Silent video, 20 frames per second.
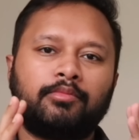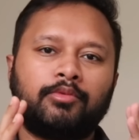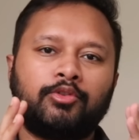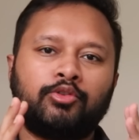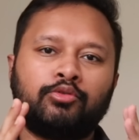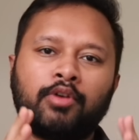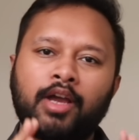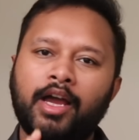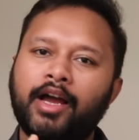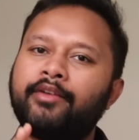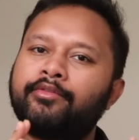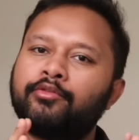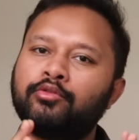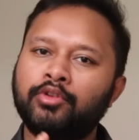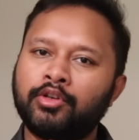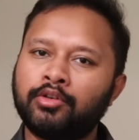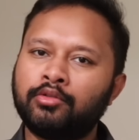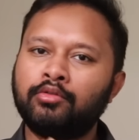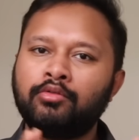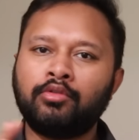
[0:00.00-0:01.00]
you have
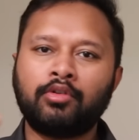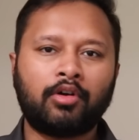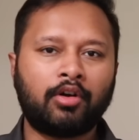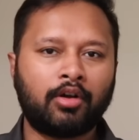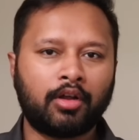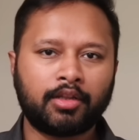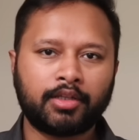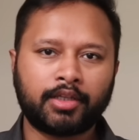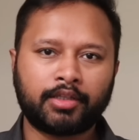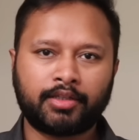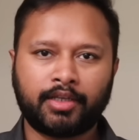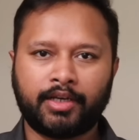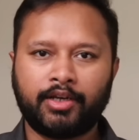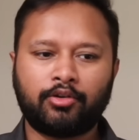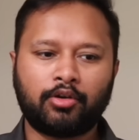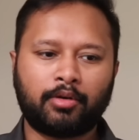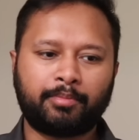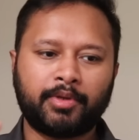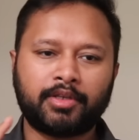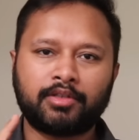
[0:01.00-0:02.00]
to include all the three
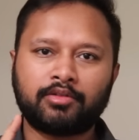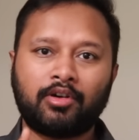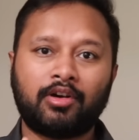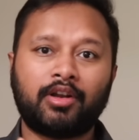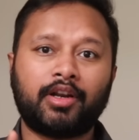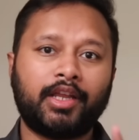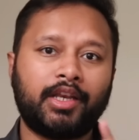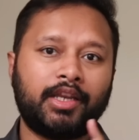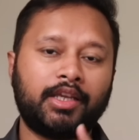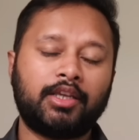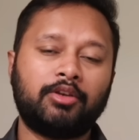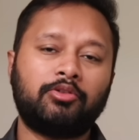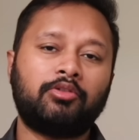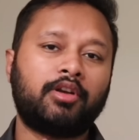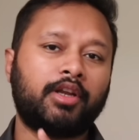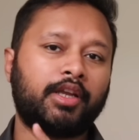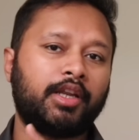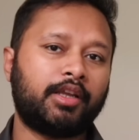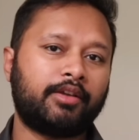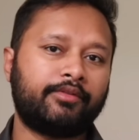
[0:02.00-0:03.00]
topics, organic,
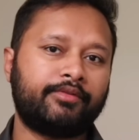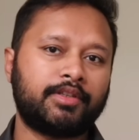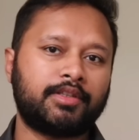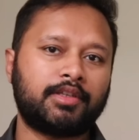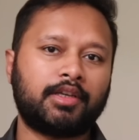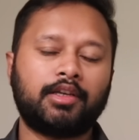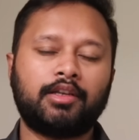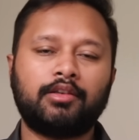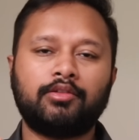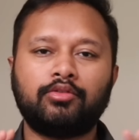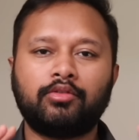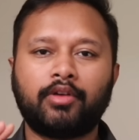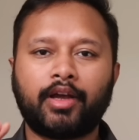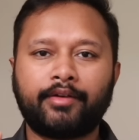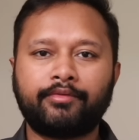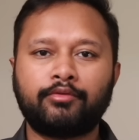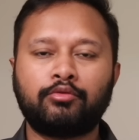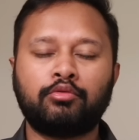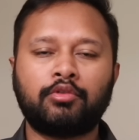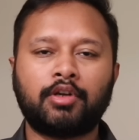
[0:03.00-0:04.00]
inorganic, physical. You
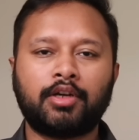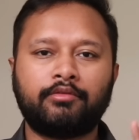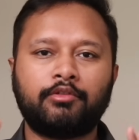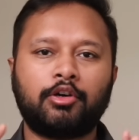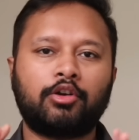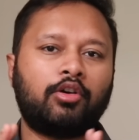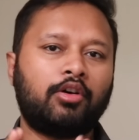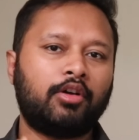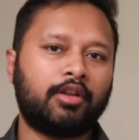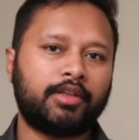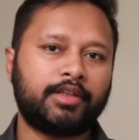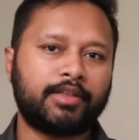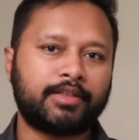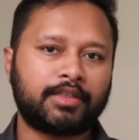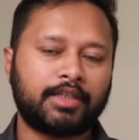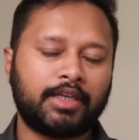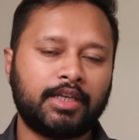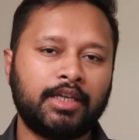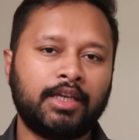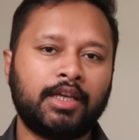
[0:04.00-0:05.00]
have to cover all these
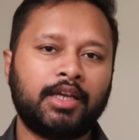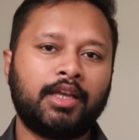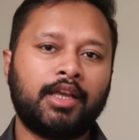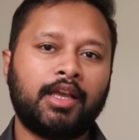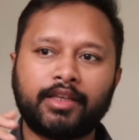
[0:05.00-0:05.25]
three.